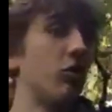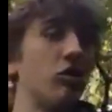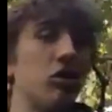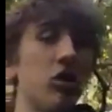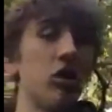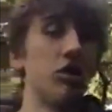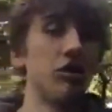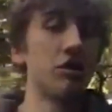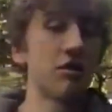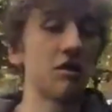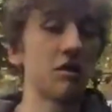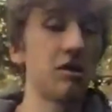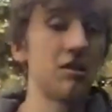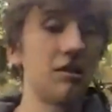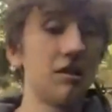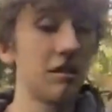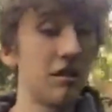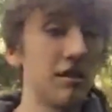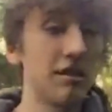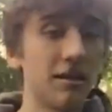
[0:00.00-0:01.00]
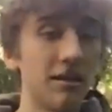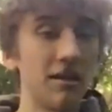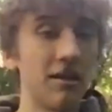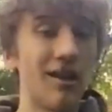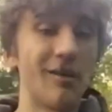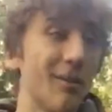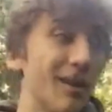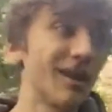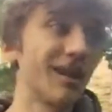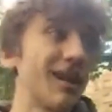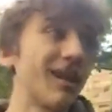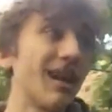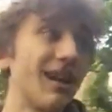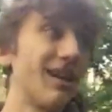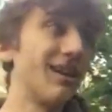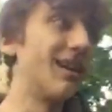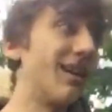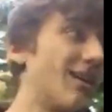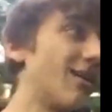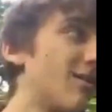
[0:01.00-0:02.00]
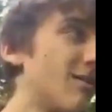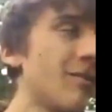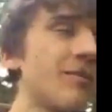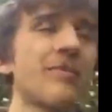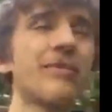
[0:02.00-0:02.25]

"Oh God, I'm gonna get it now."